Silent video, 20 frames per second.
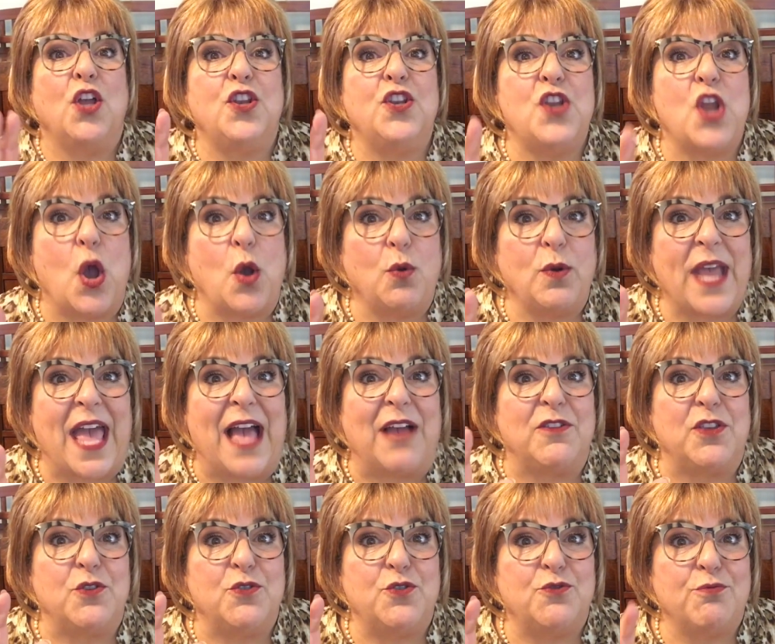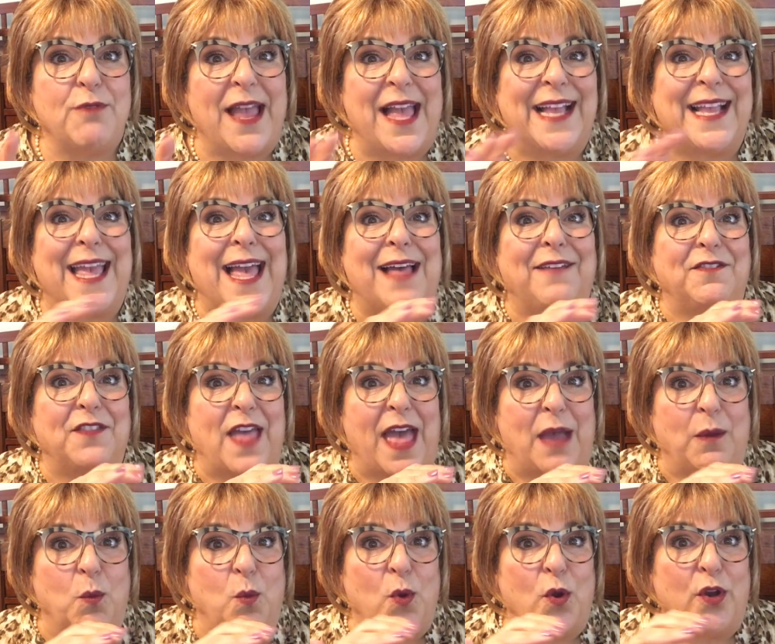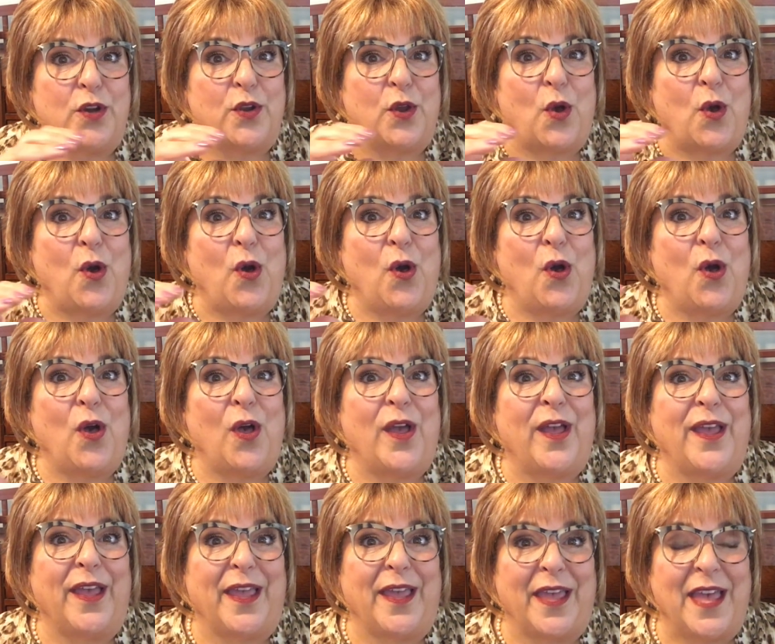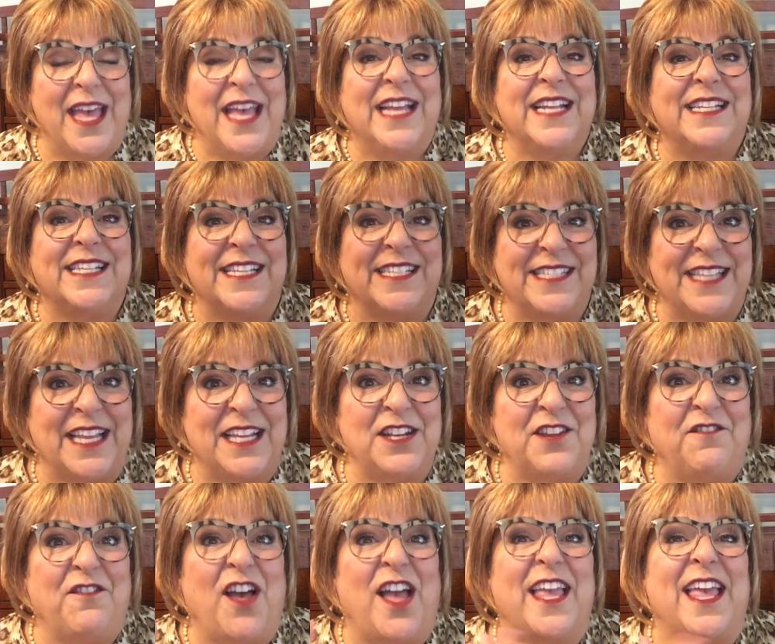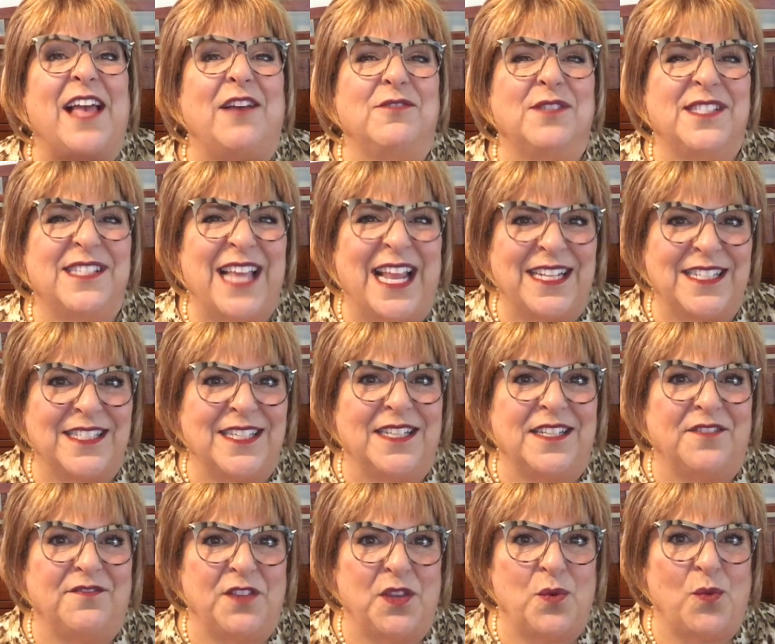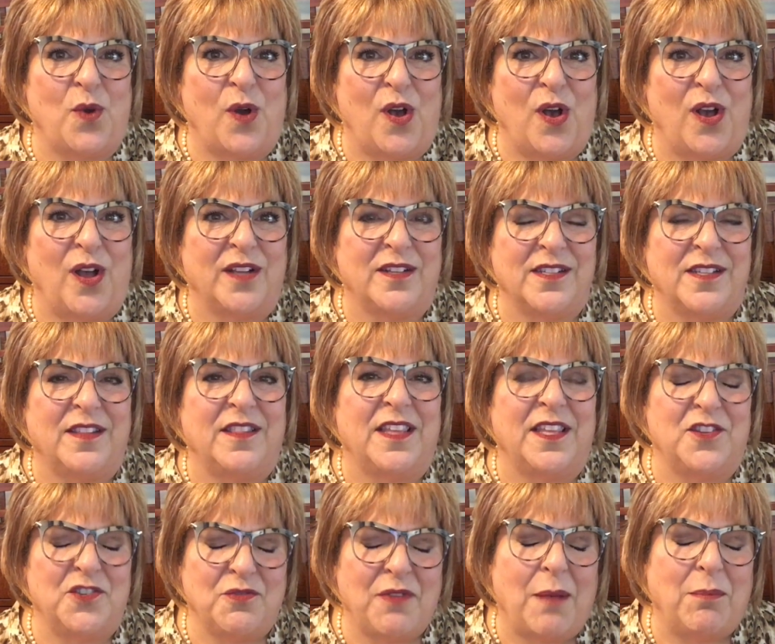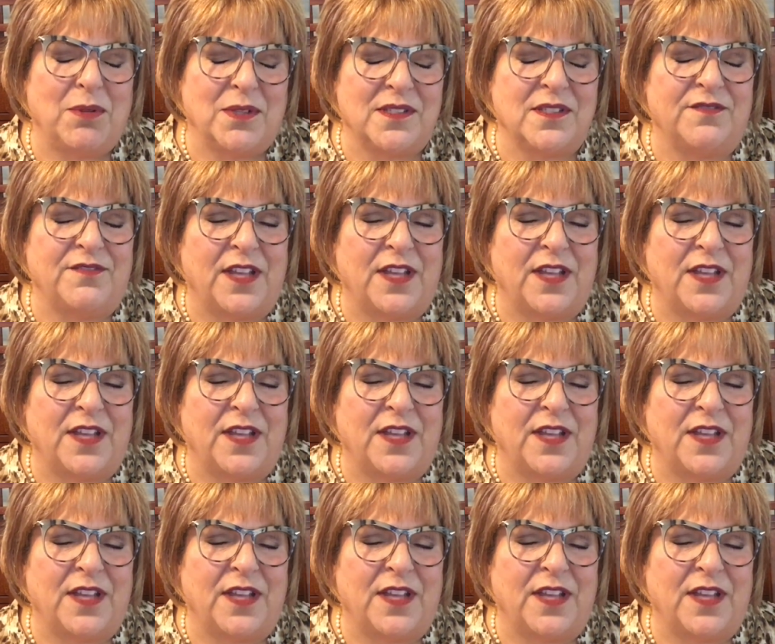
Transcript: Note how you drag out that word oy to signify how sensitive you are to the troubles of